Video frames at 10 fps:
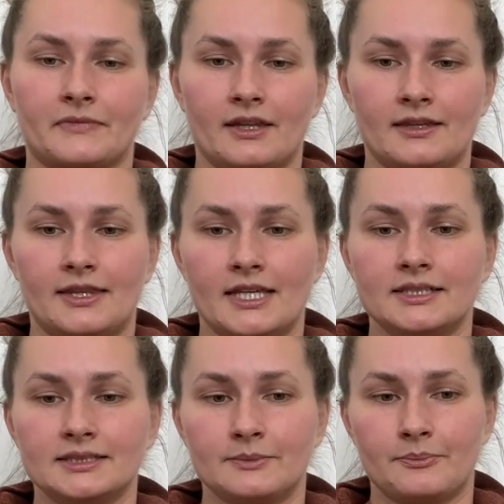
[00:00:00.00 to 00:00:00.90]

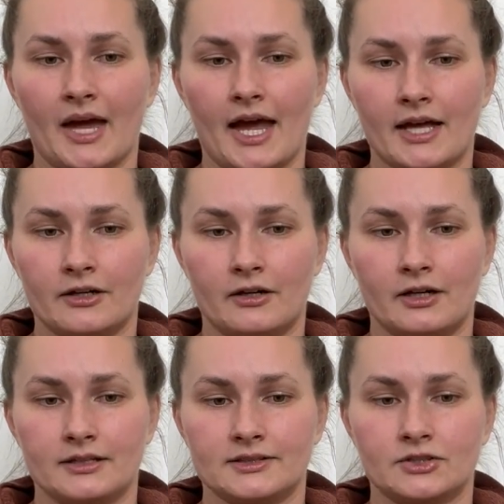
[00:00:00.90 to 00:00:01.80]
this
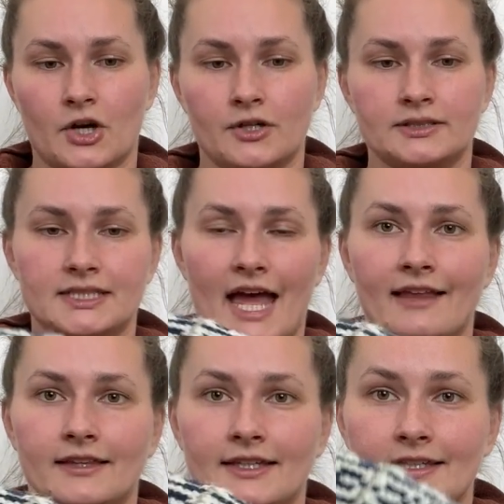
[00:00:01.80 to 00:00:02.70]
pattern starts at
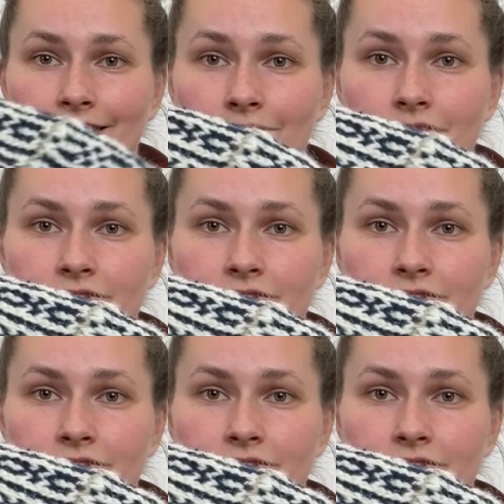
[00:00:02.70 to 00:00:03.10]
the heel.